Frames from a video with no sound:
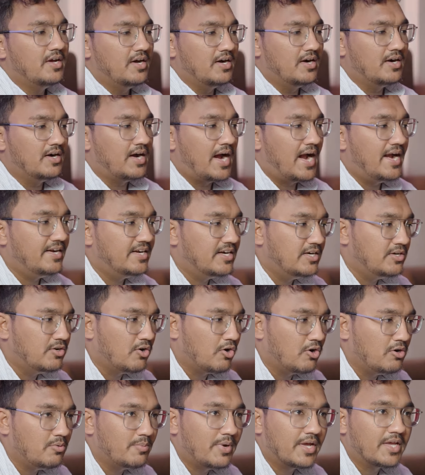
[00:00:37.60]
uh, handled
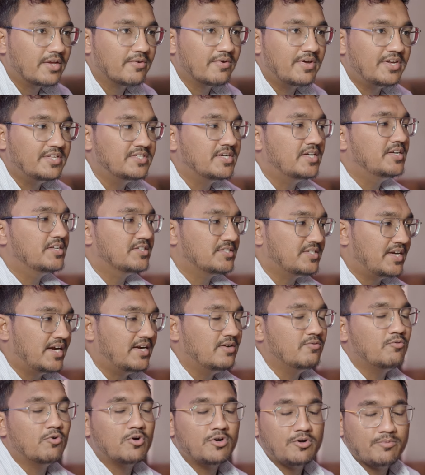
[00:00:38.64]
all my queries,
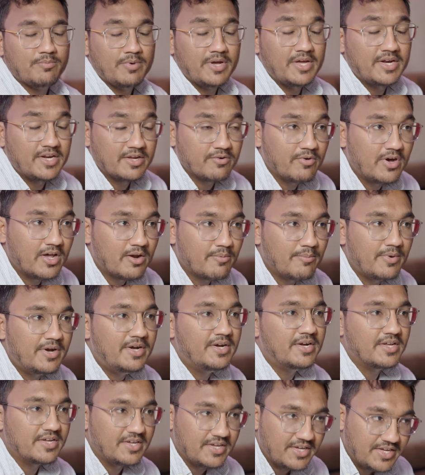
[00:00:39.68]
understand what my requirement